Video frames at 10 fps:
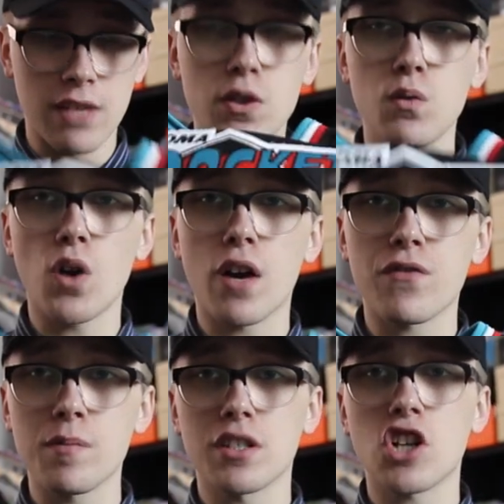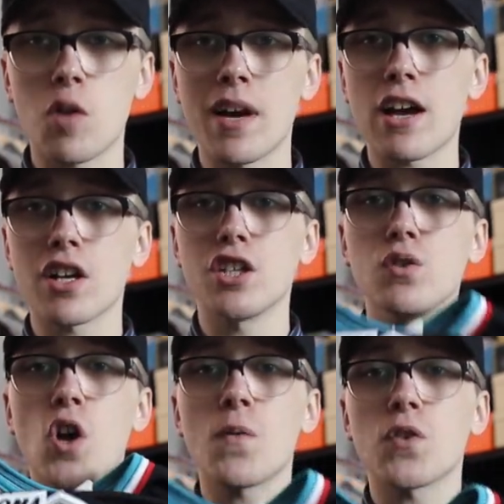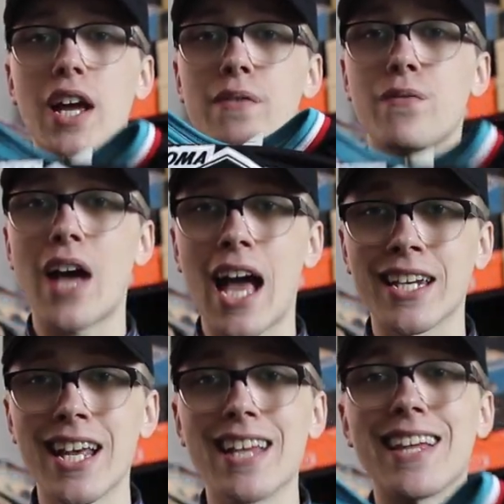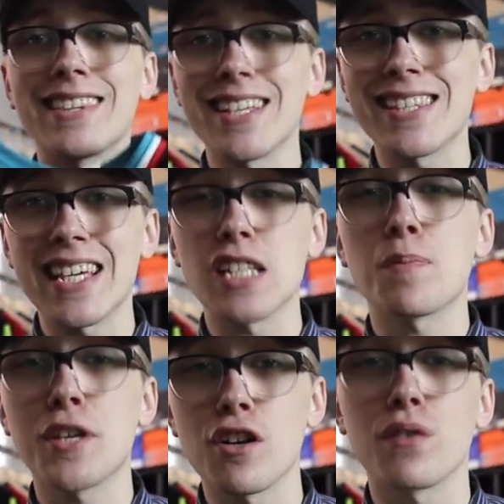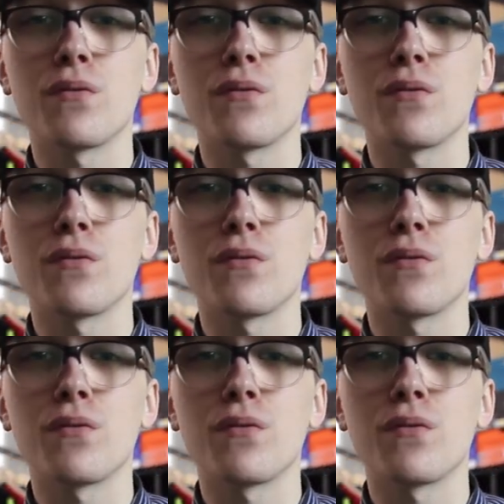If you are from the Tacoma area, you know for a fact that this thing is pure